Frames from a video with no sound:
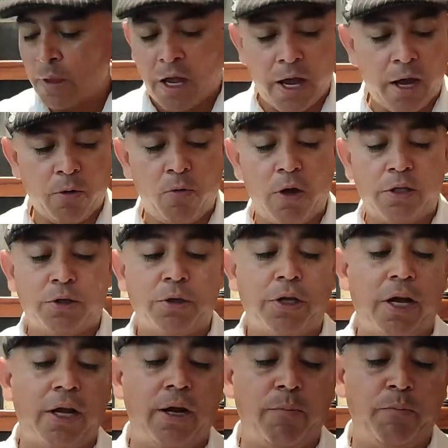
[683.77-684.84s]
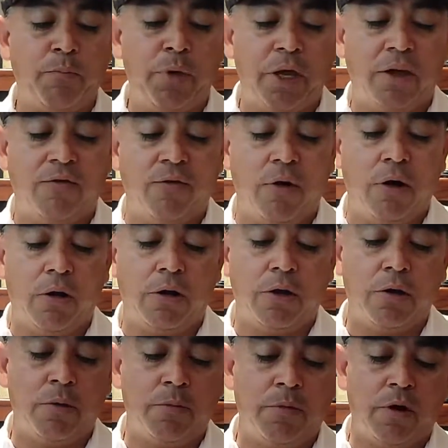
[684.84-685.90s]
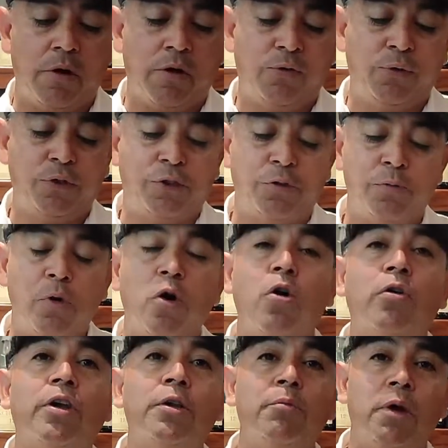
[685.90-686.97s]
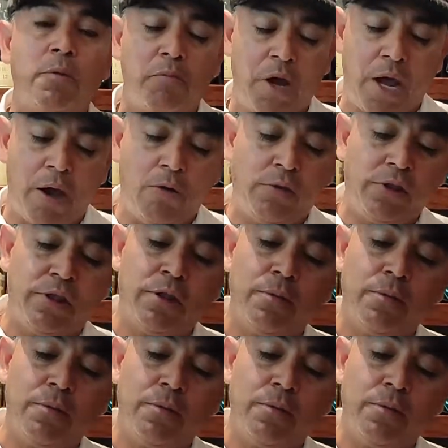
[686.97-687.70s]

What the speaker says: I want to get a big volume of smoke in my mouth.